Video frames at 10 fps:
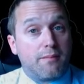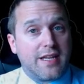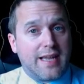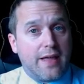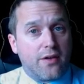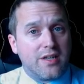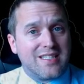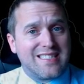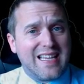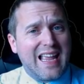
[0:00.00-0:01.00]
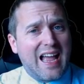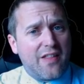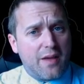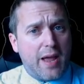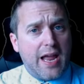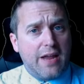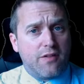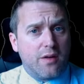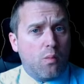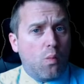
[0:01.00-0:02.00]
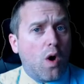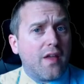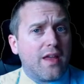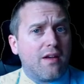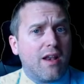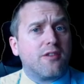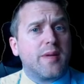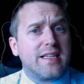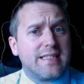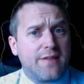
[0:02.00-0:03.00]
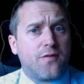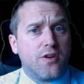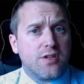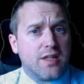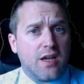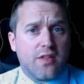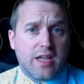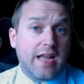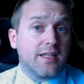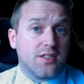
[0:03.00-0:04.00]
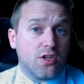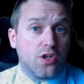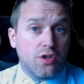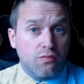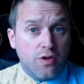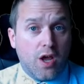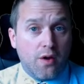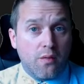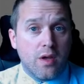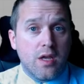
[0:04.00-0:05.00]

together and see how they're behaving and why they're a little bit different to the other gates that you know.